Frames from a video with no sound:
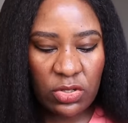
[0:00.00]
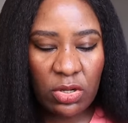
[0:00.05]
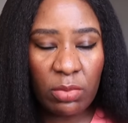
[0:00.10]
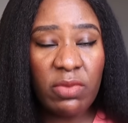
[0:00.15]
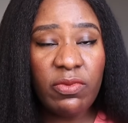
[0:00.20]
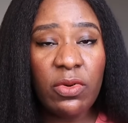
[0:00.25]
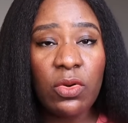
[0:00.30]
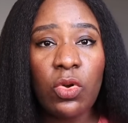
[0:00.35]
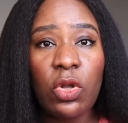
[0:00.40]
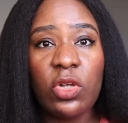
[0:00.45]
Some
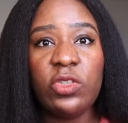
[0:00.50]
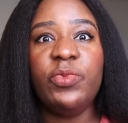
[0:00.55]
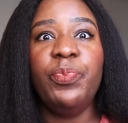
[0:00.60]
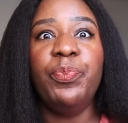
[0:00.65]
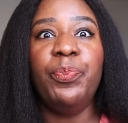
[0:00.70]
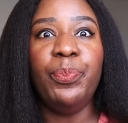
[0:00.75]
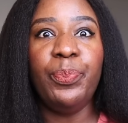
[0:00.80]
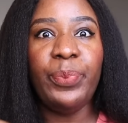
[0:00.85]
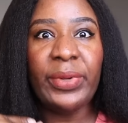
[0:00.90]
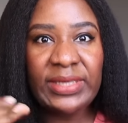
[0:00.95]
even got
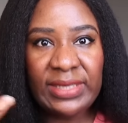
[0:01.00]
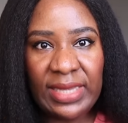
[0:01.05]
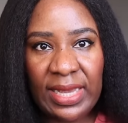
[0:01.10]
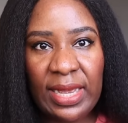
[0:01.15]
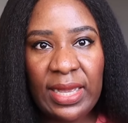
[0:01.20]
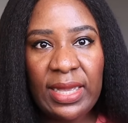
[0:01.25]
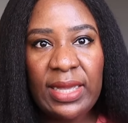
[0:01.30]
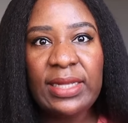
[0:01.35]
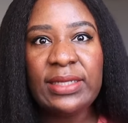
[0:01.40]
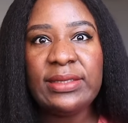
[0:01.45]

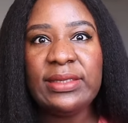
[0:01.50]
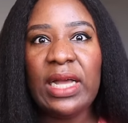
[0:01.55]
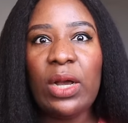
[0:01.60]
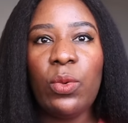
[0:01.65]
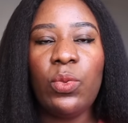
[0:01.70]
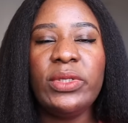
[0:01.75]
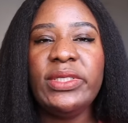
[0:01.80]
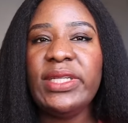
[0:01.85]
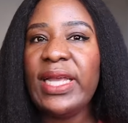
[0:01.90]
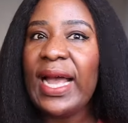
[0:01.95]
better
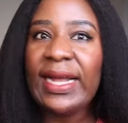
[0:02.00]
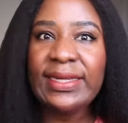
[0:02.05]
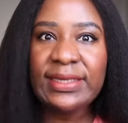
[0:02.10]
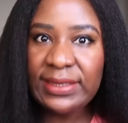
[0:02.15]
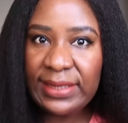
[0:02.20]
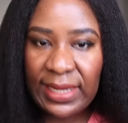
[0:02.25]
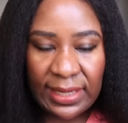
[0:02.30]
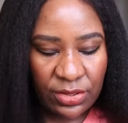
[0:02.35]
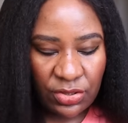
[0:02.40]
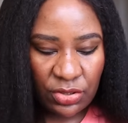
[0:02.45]
than what they had
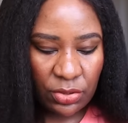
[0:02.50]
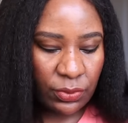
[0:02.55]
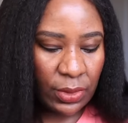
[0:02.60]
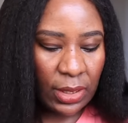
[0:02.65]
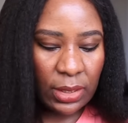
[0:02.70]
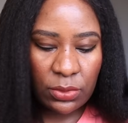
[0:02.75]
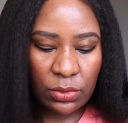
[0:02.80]
in Nigeria.